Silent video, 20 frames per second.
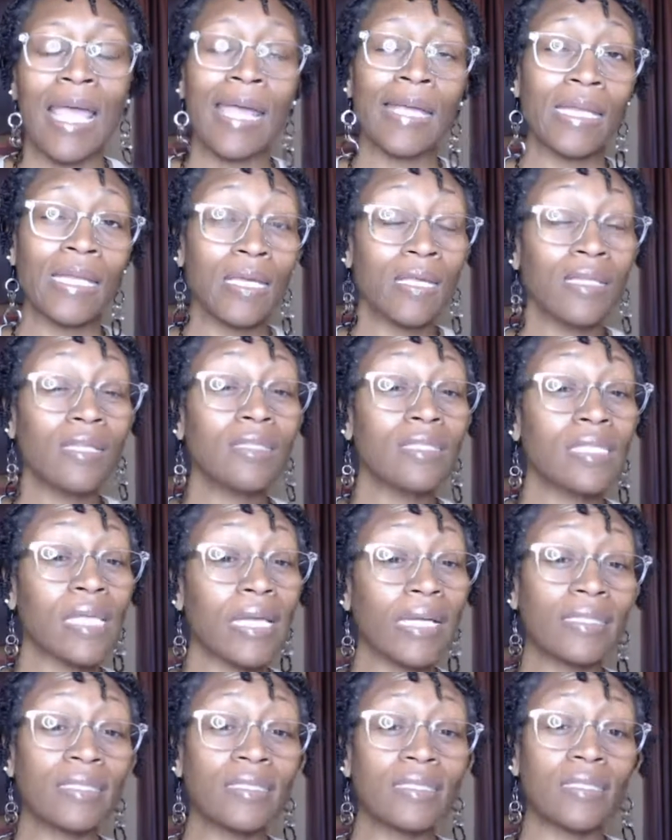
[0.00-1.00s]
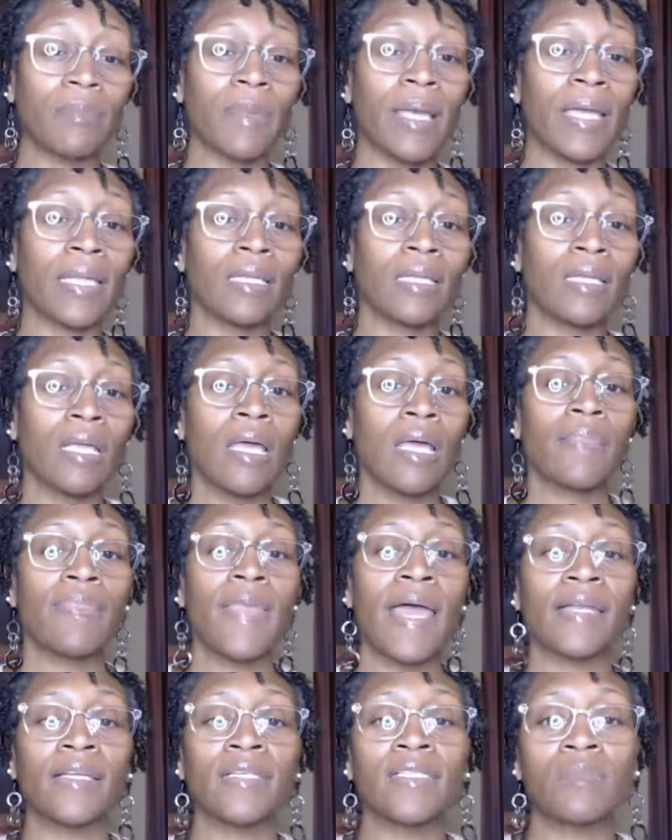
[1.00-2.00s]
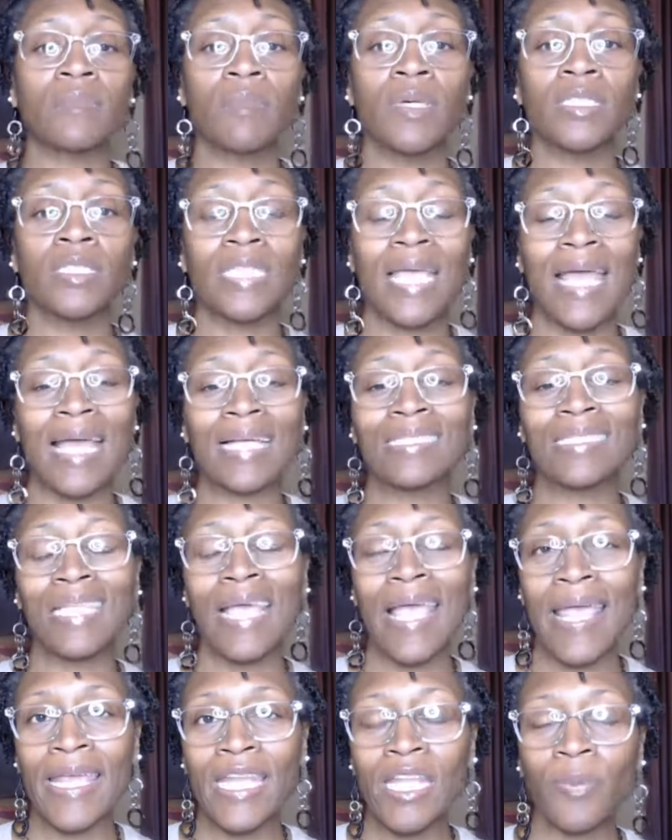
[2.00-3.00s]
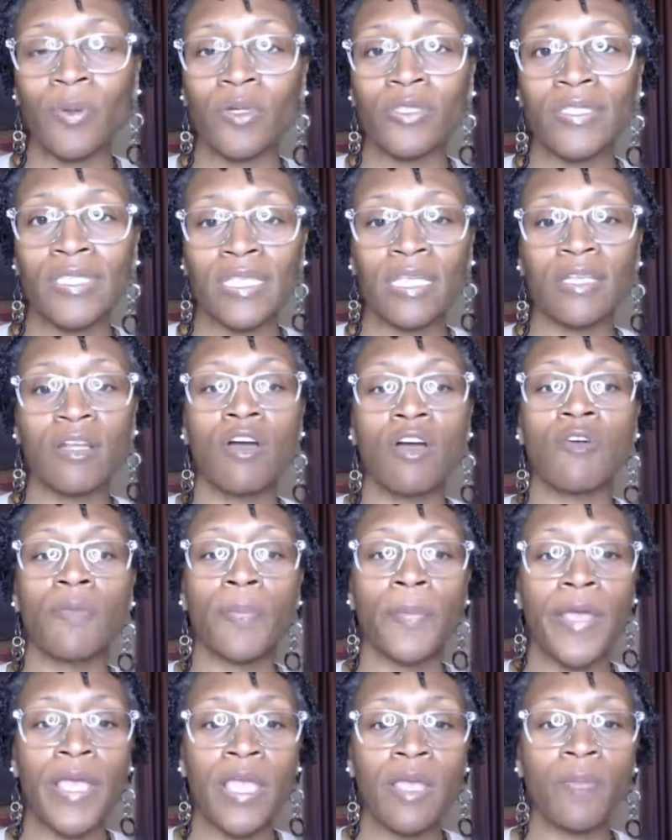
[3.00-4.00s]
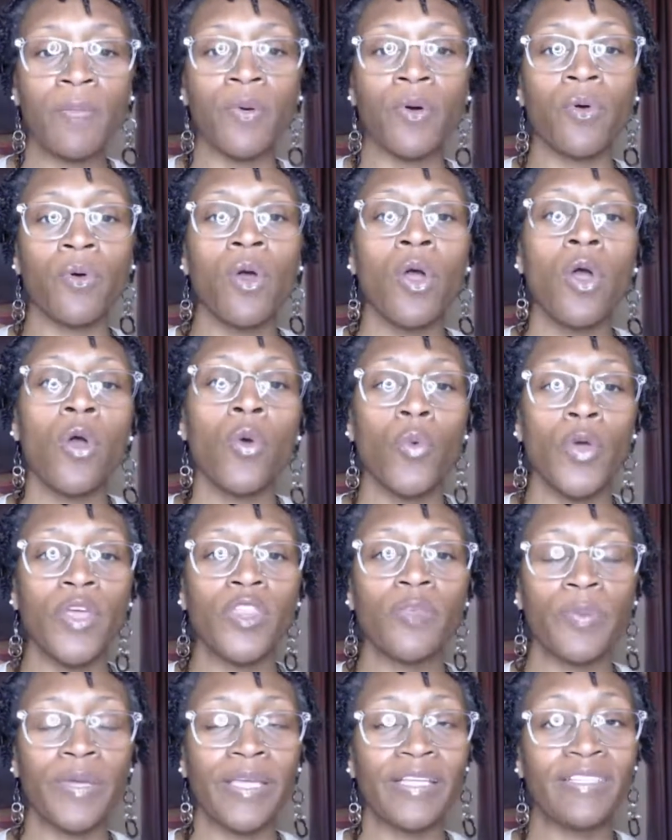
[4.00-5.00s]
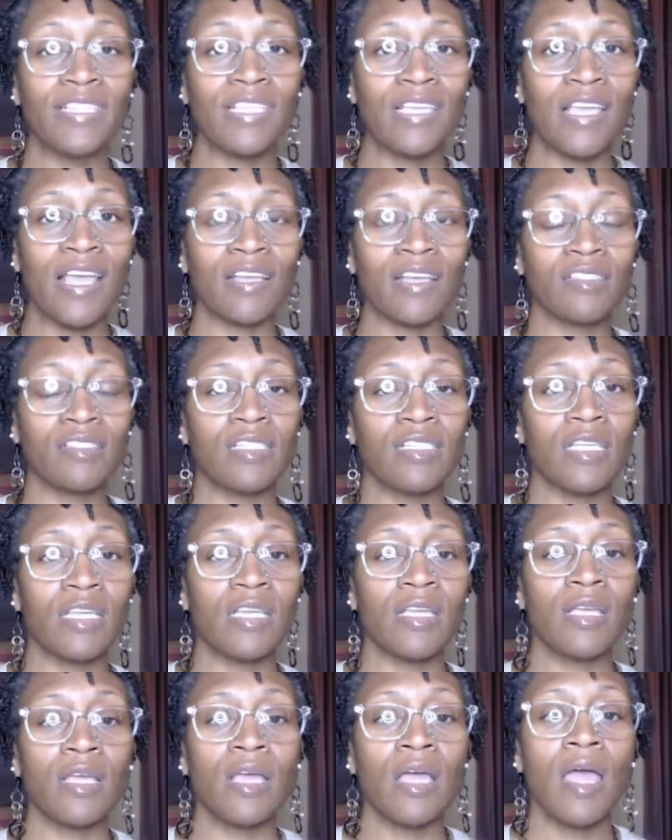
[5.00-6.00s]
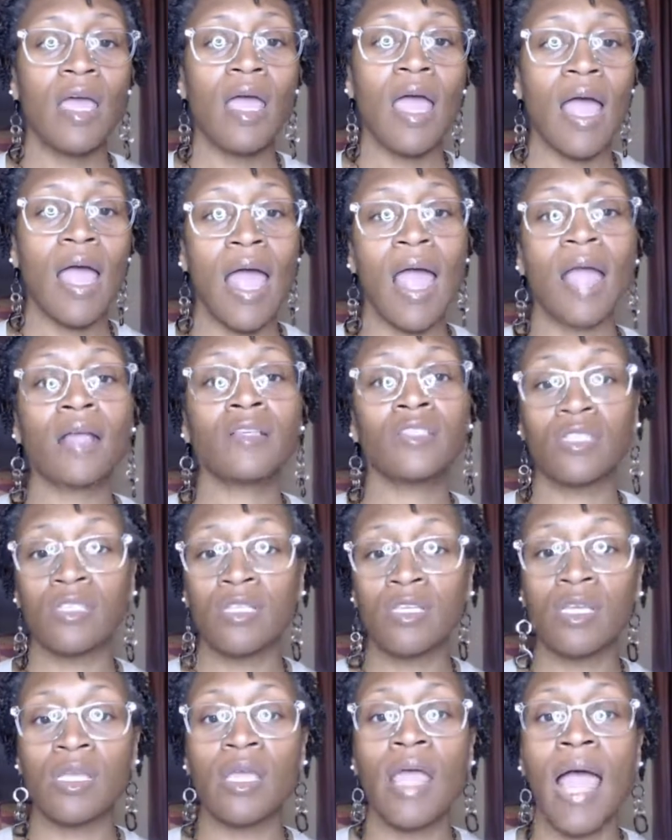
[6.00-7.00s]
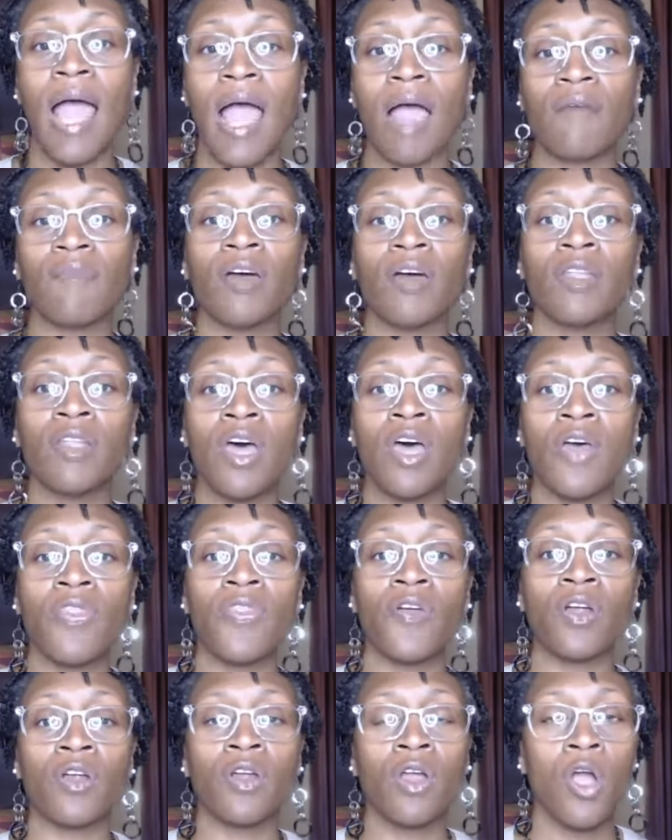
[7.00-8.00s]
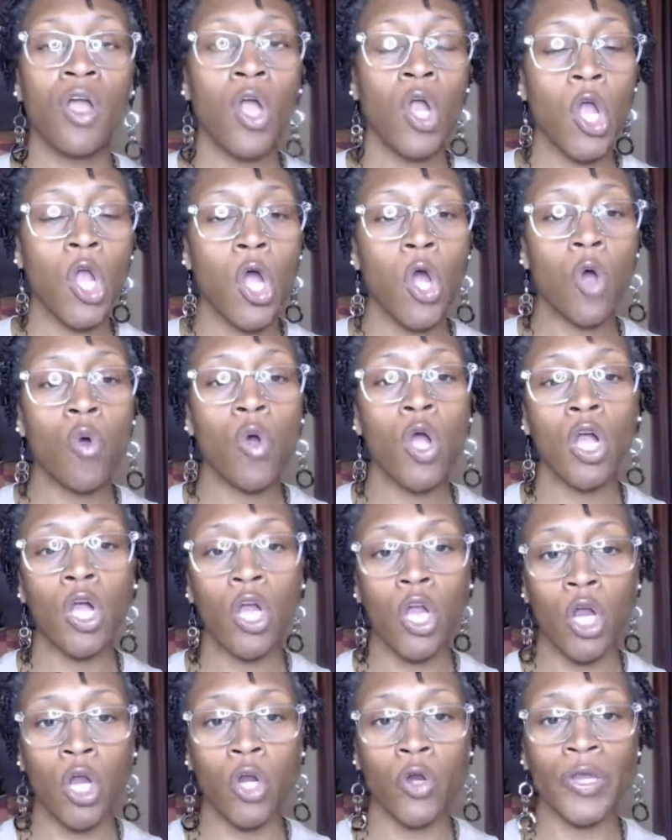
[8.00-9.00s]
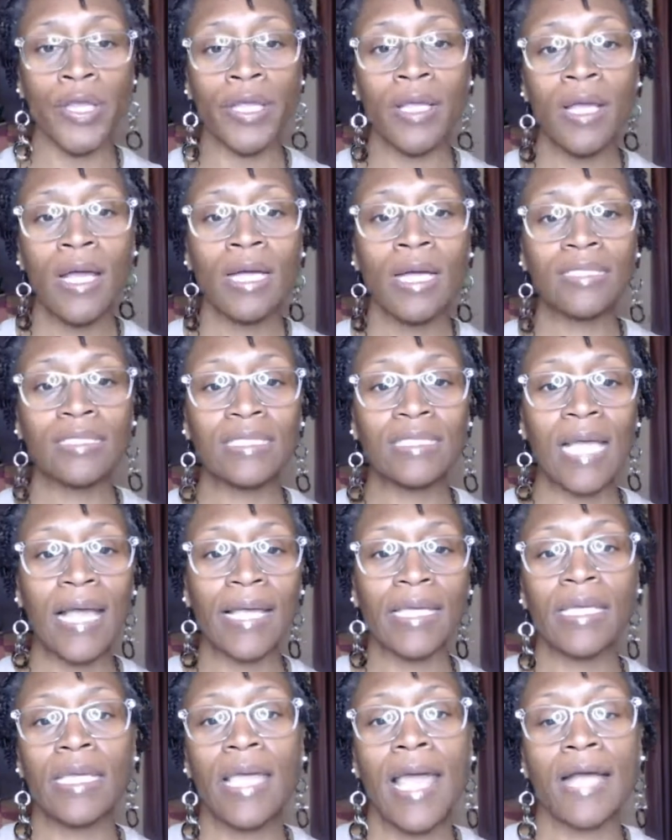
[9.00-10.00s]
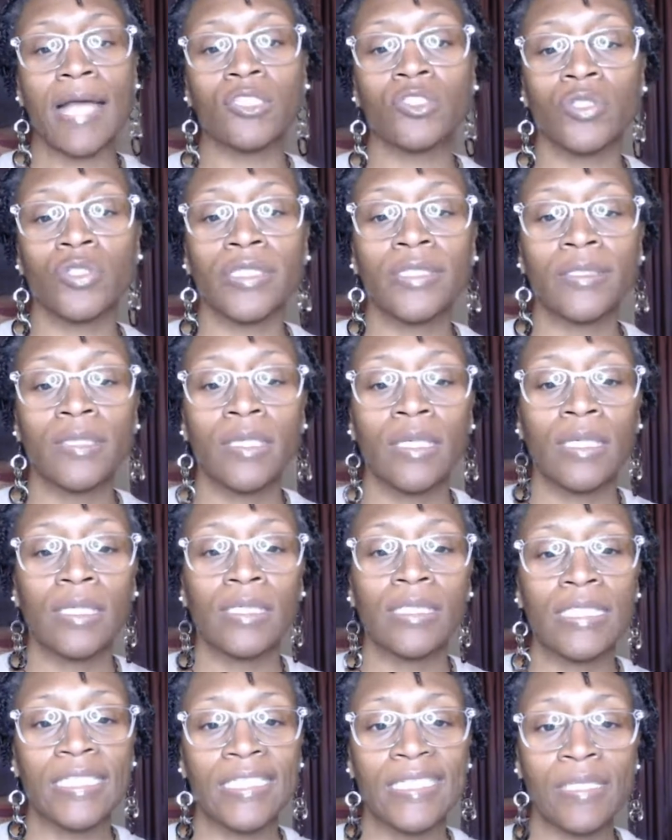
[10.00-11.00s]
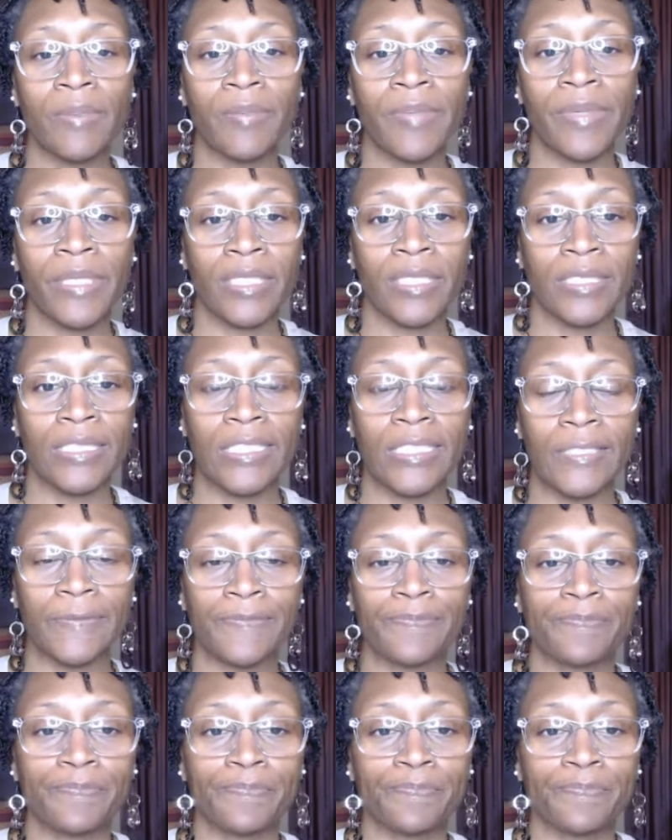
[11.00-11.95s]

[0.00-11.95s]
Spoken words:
And it is estimated that as much as 80% of people with PTSD actually have another co occurring psychiatric disability.